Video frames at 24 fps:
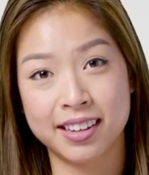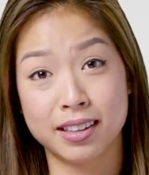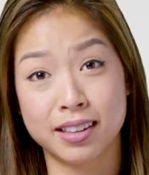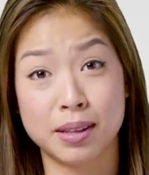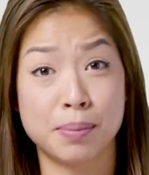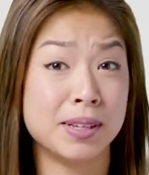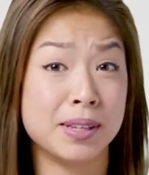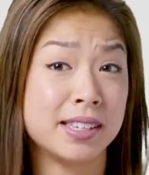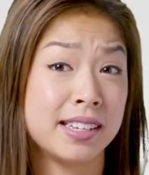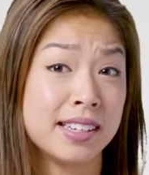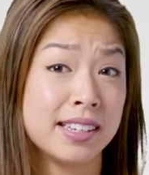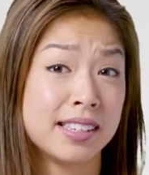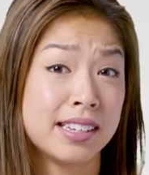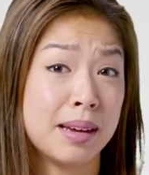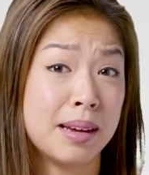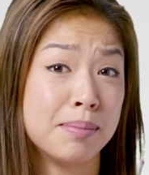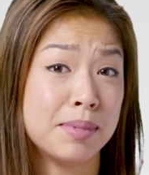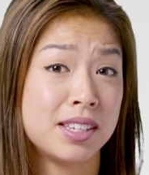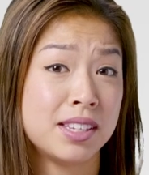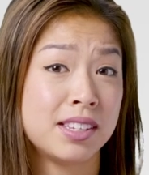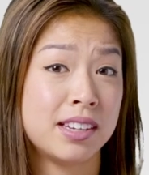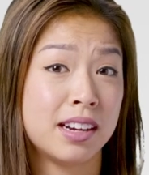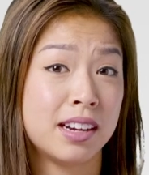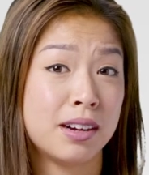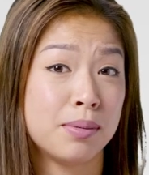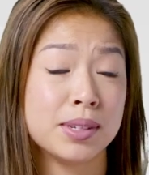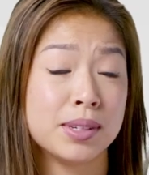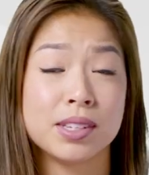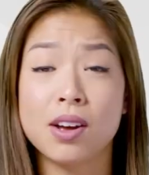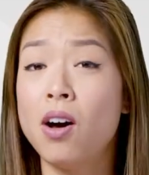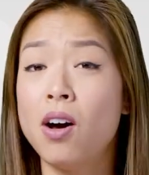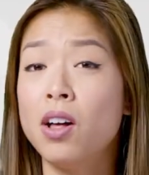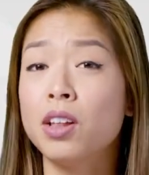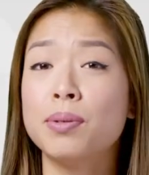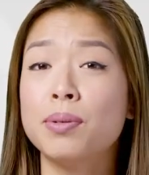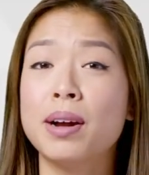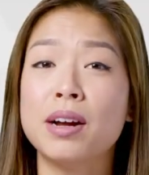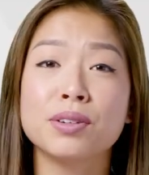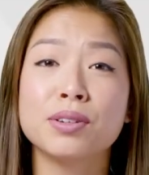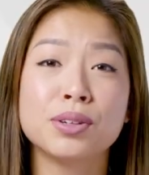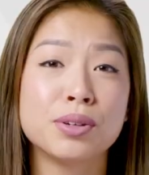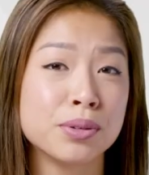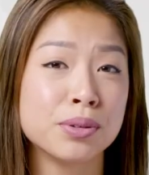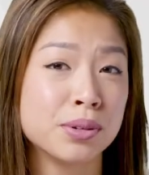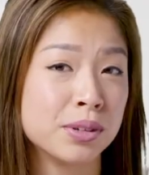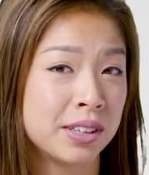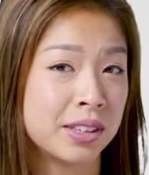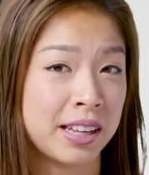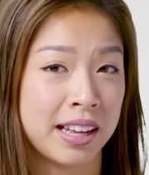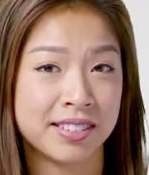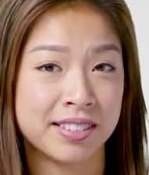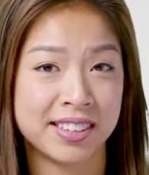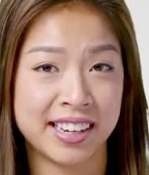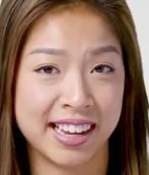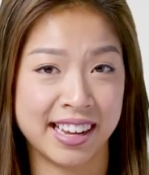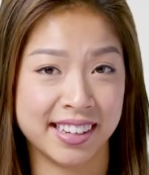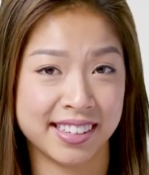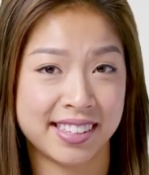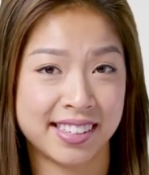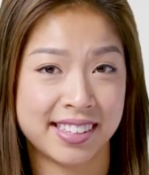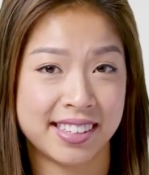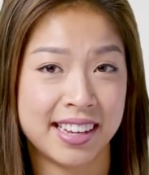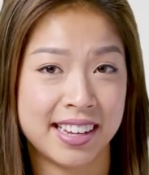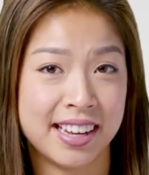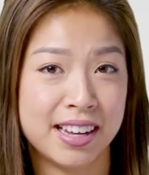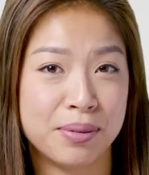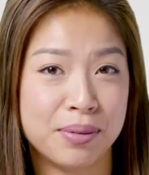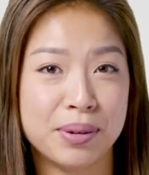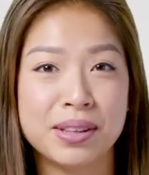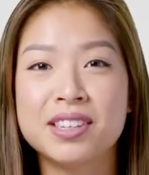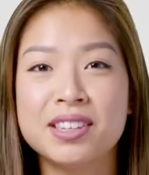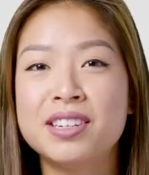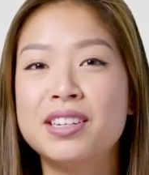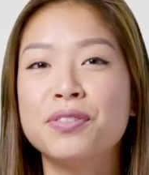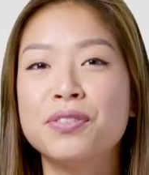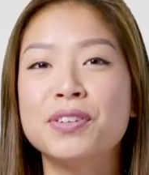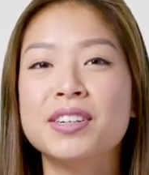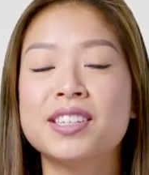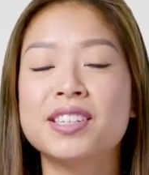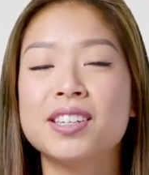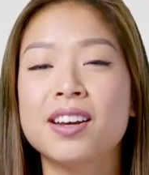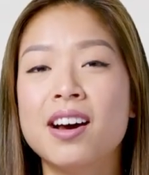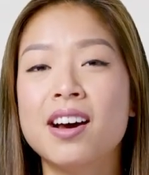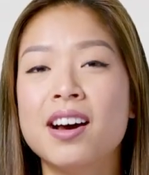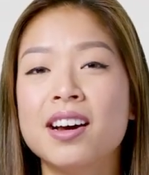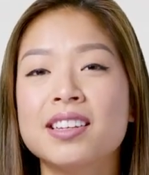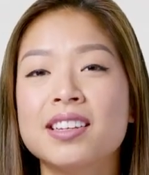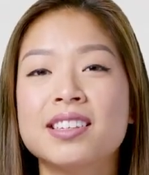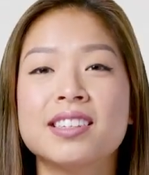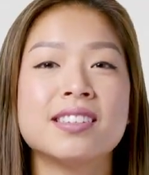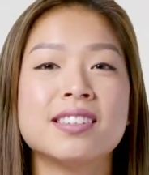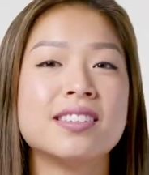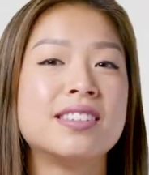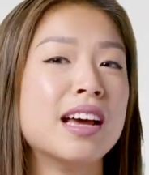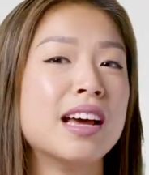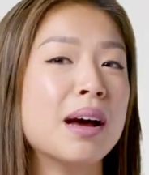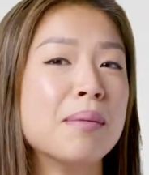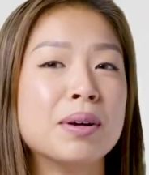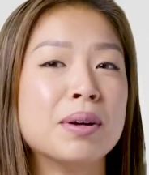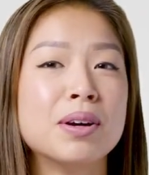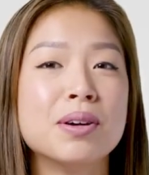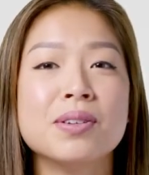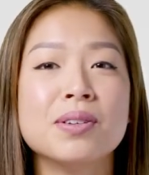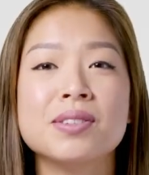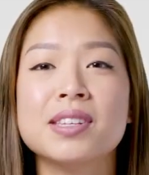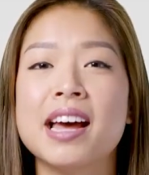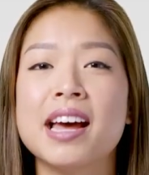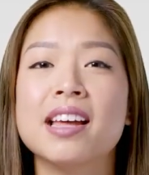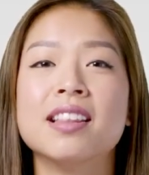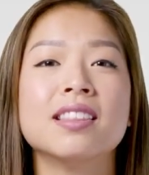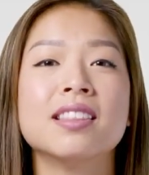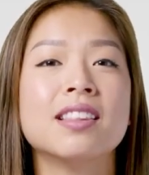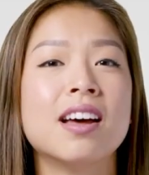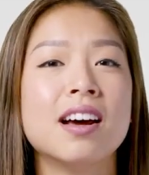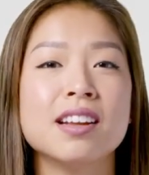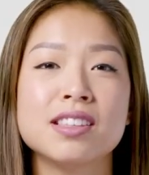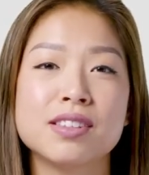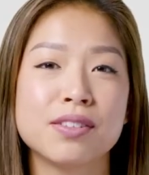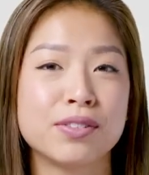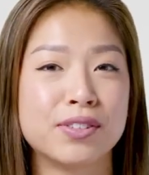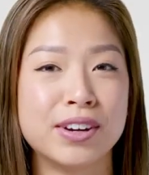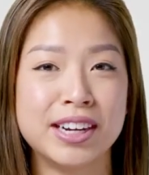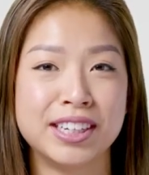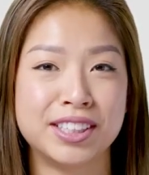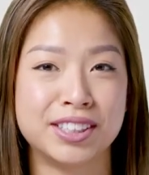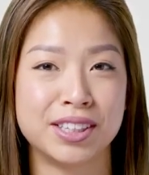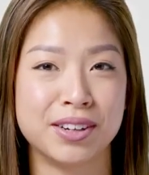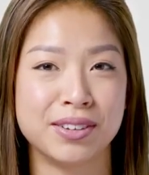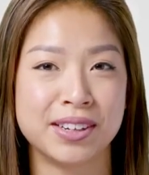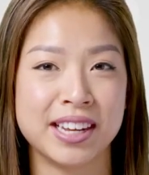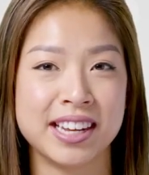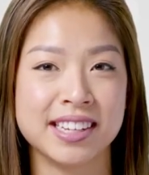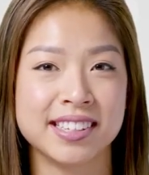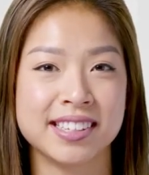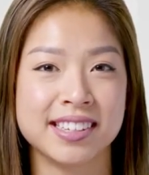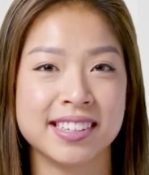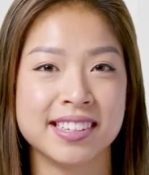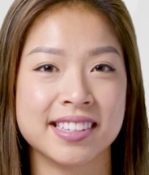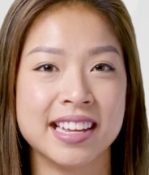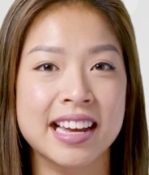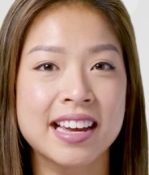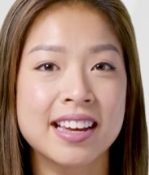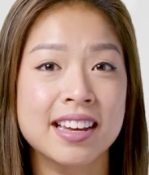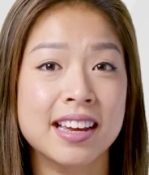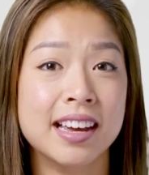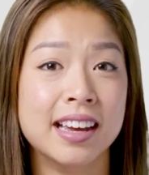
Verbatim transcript: The busiest time this year was all around Google Cloud Next, with different talks, demos, and lots of great showcases,